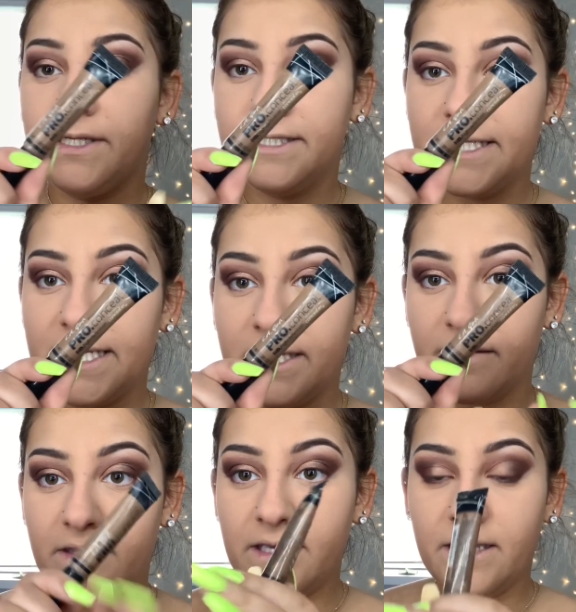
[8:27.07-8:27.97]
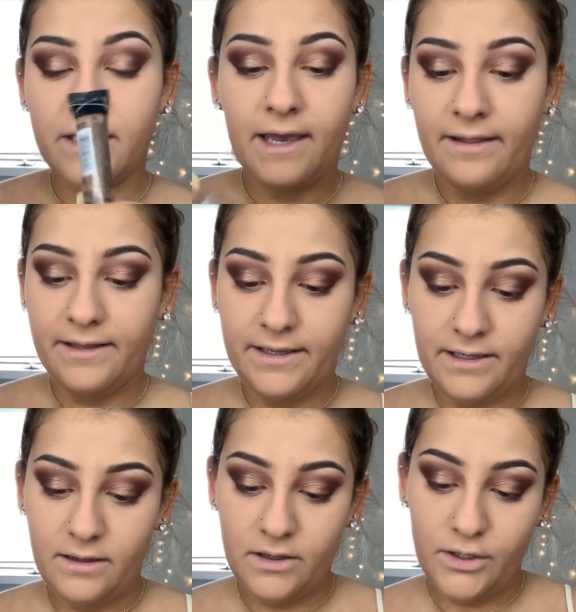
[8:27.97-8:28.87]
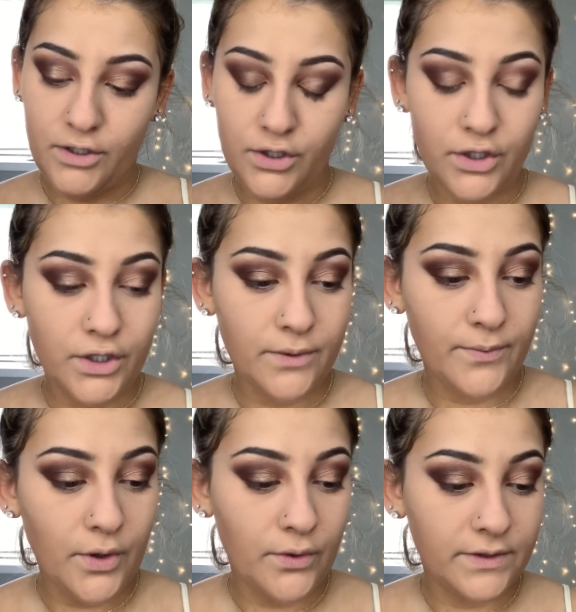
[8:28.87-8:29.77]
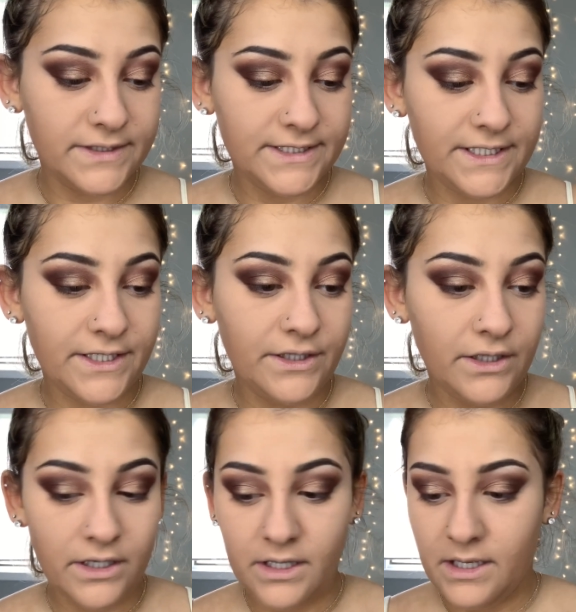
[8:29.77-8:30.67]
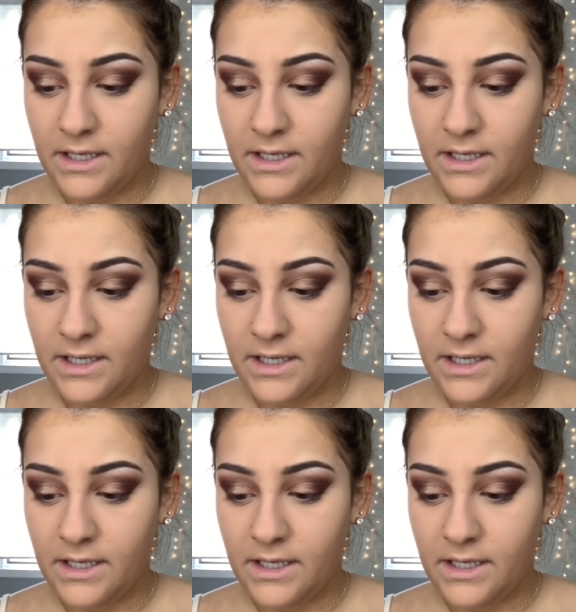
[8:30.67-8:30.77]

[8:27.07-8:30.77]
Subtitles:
I'm gonna take the LA Pro Conceal